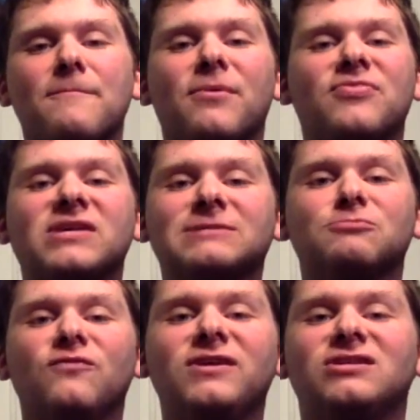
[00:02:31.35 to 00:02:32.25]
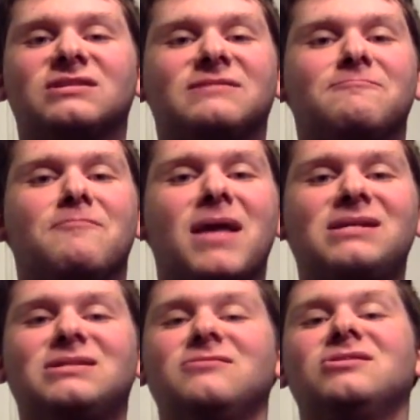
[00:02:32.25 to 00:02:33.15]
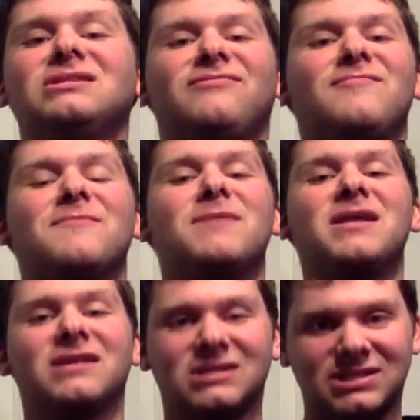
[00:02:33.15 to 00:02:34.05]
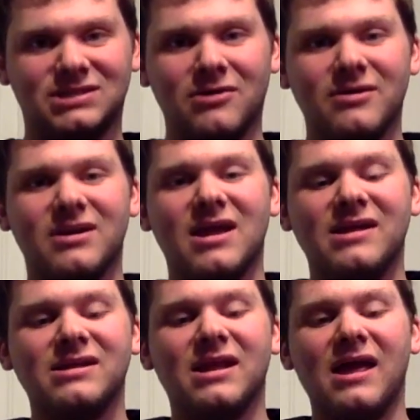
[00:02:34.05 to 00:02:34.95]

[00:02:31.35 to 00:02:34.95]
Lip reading: But this movie just makes you, just from the minute you start, it